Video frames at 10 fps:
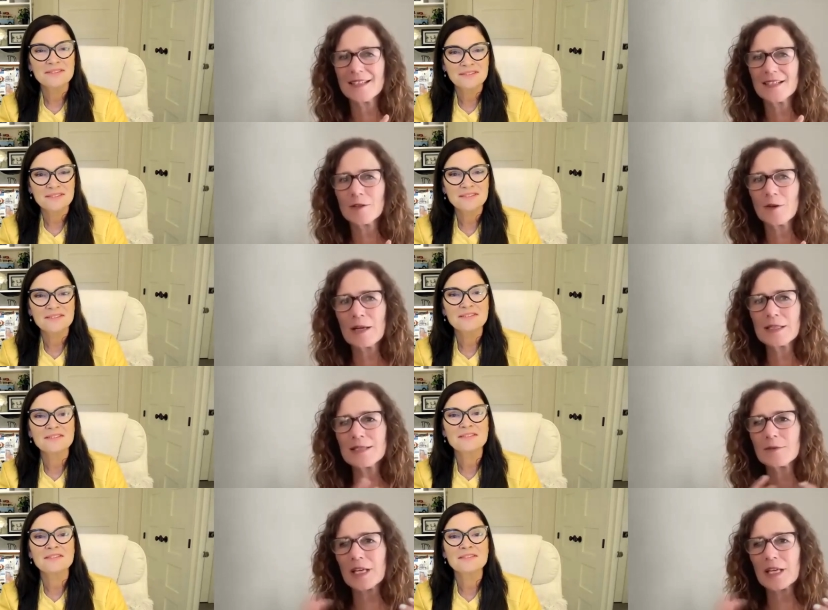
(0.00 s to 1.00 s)
Speaker 1: so
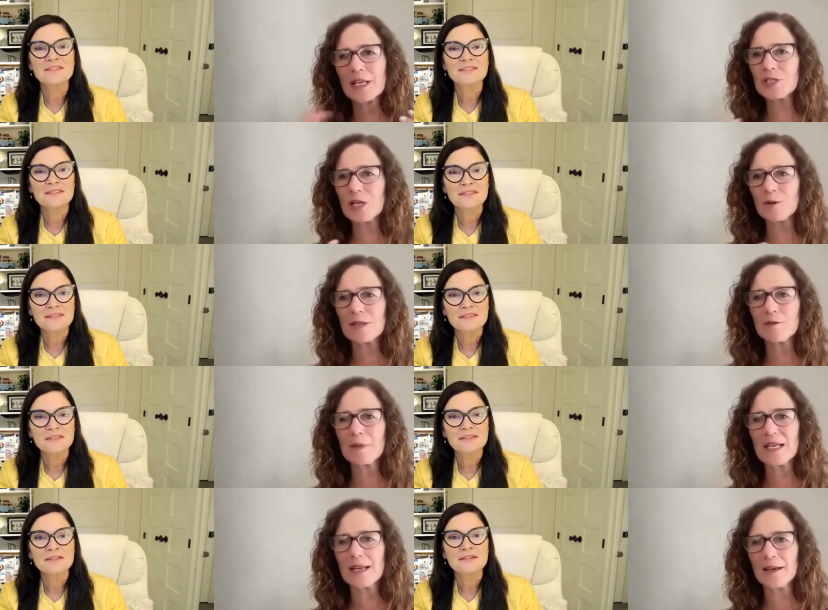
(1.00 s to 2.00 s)
I just, can you share with
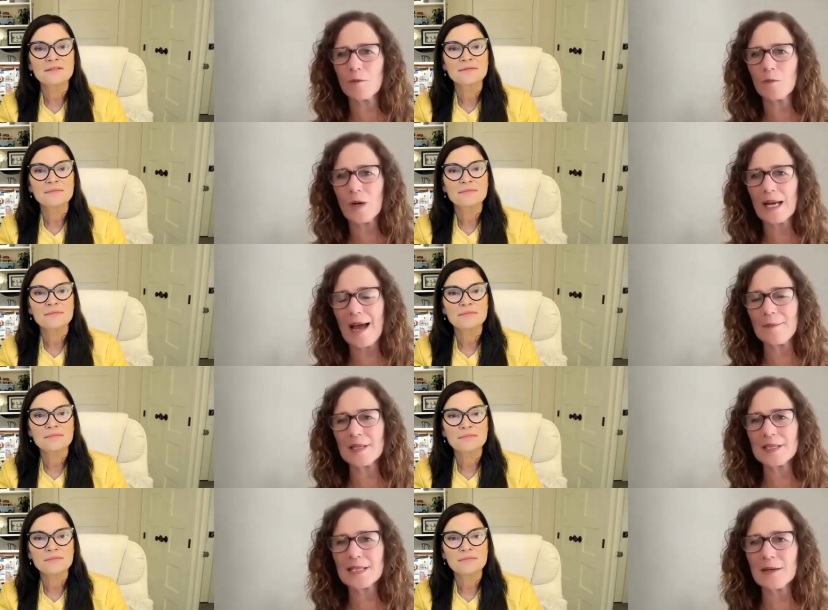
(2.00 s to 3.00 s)
everybody kind of what
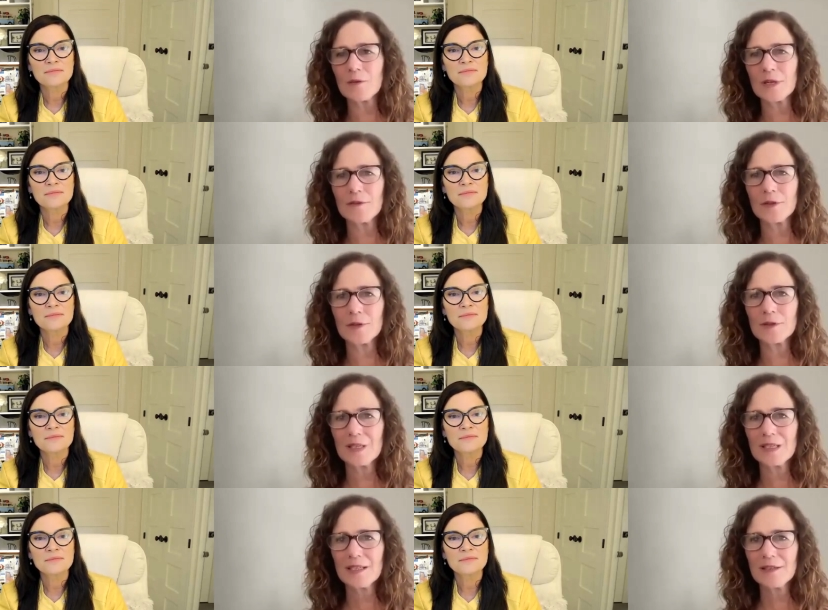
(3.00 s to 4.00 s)
happens at one of
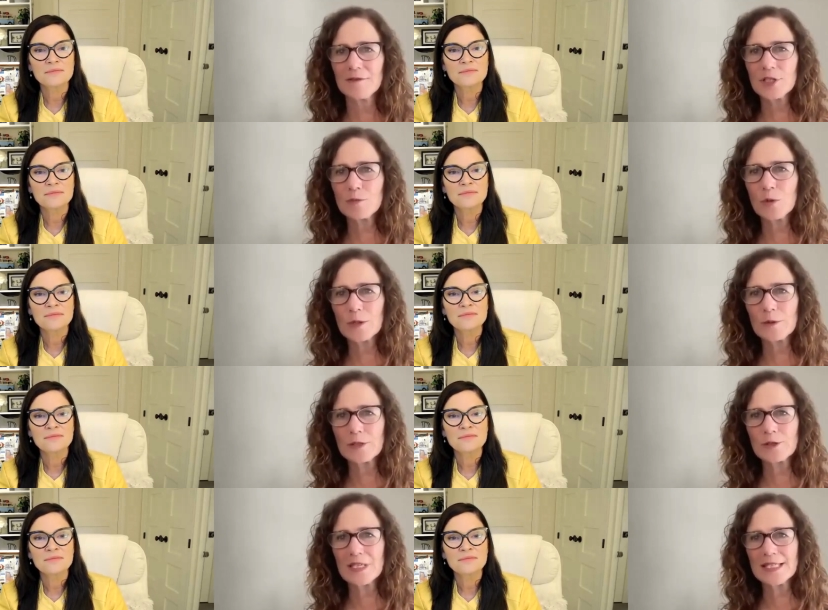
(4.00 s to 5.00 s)
your vision
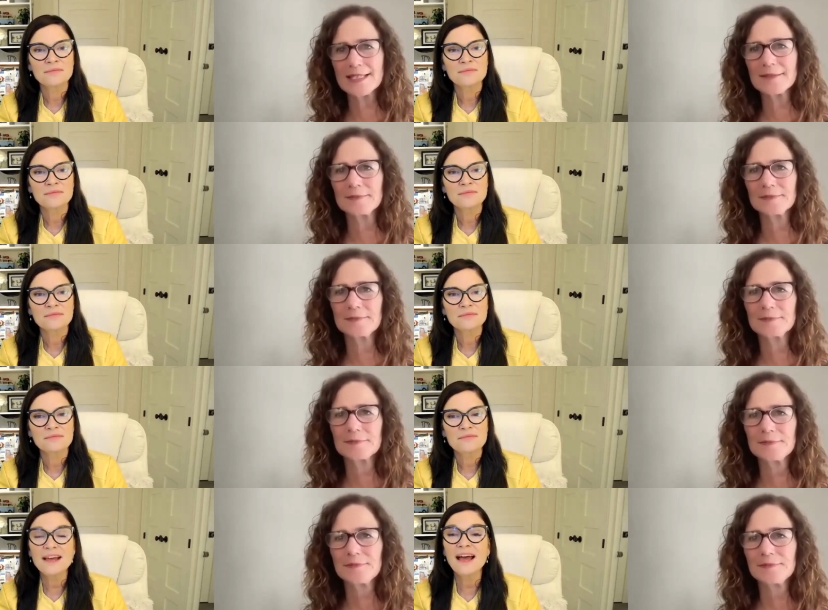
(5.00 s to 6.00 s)
board retreats?
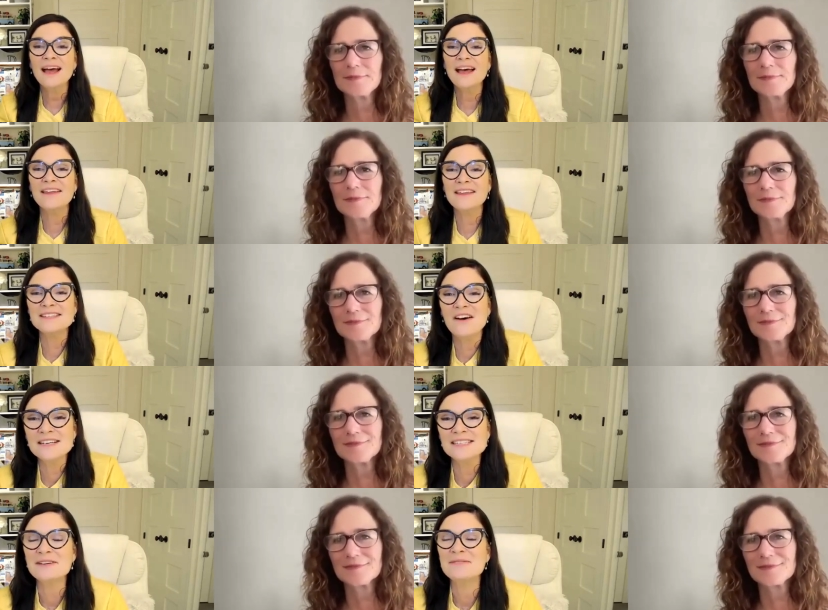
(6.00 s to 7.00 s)
Speaker 2: Yeah, that's
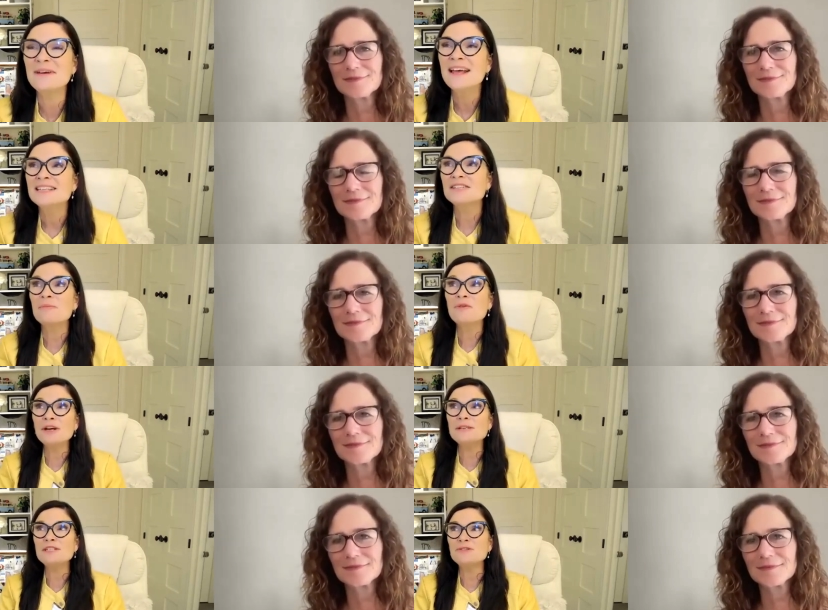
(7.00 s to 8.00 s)
awesome. So I'm
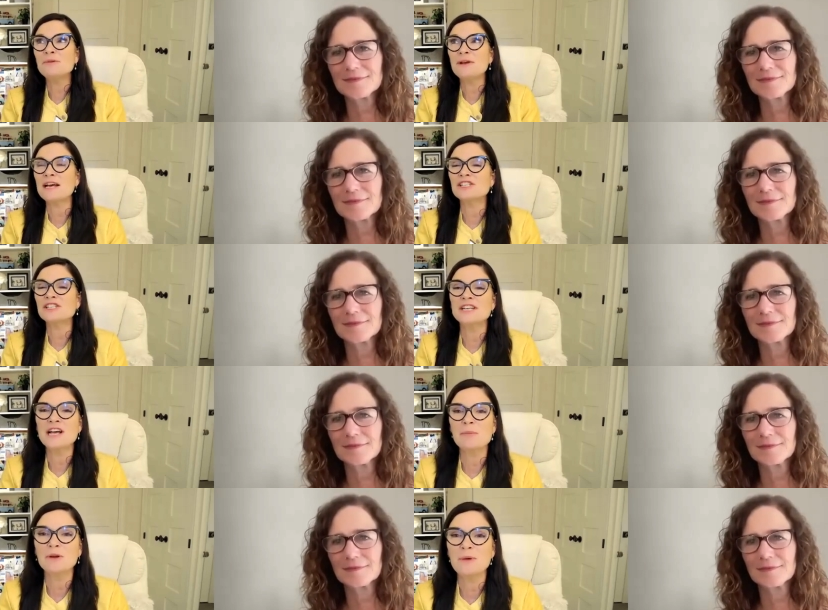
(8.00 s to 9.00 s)
going to be doing one actually in a
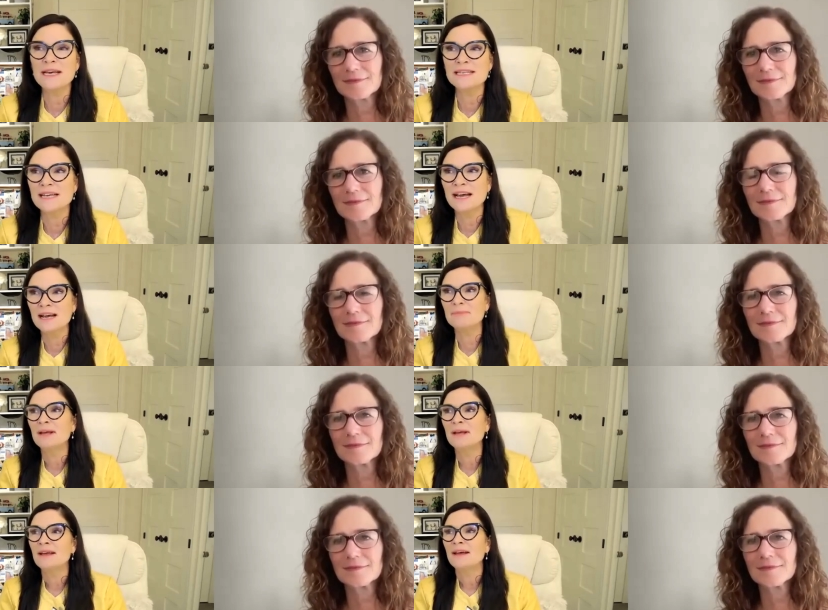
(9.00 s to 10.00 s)
couple of weeks. Um,
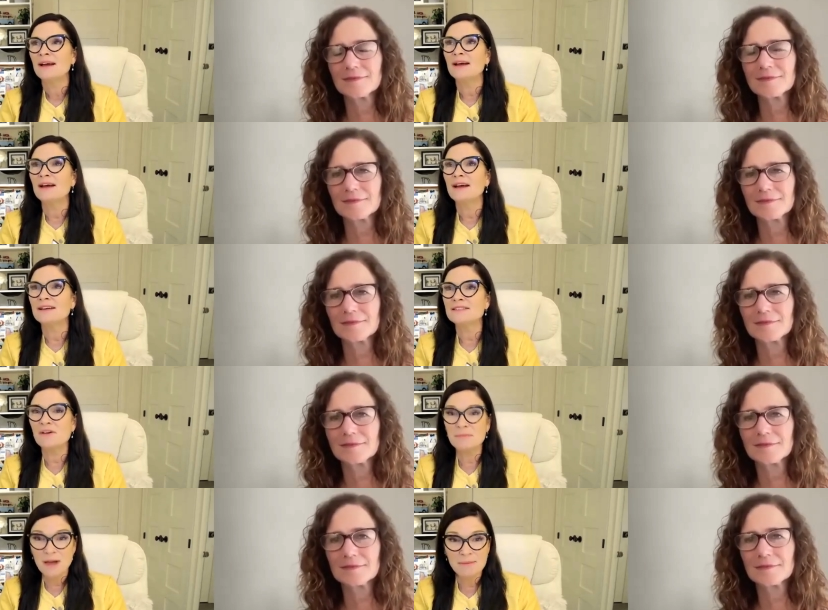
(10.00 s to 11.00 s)
uh,
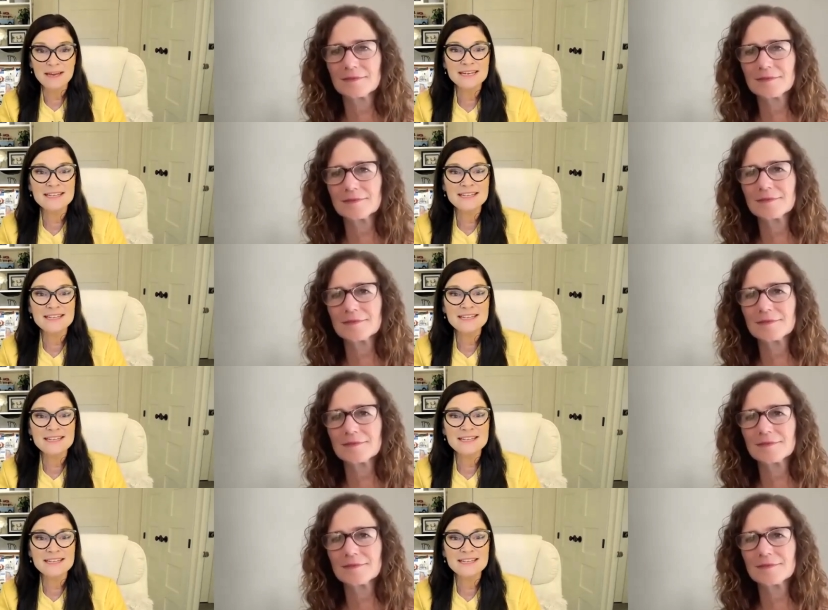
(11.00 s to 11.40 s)
so I'm coming into the